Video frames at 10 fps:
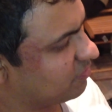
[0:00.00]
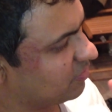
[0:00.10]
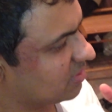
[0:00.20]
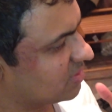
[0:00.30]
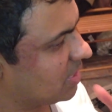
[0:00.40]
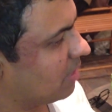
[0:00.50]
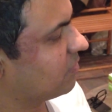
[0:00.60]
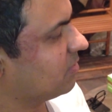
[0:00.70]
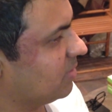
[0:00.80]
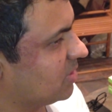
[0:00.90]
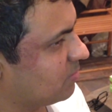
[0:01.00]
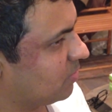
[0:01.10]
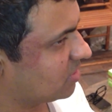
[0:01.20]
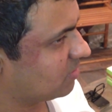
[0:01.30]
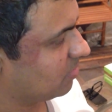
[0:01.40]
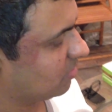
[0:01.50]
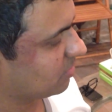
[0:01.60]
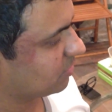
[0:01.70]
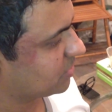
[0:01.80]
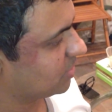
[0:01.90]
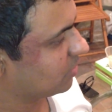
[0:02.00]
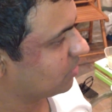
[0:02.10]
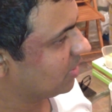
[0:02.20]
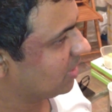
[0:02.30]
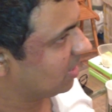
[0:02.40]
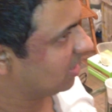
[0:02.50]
should feel as comfortable as possible, so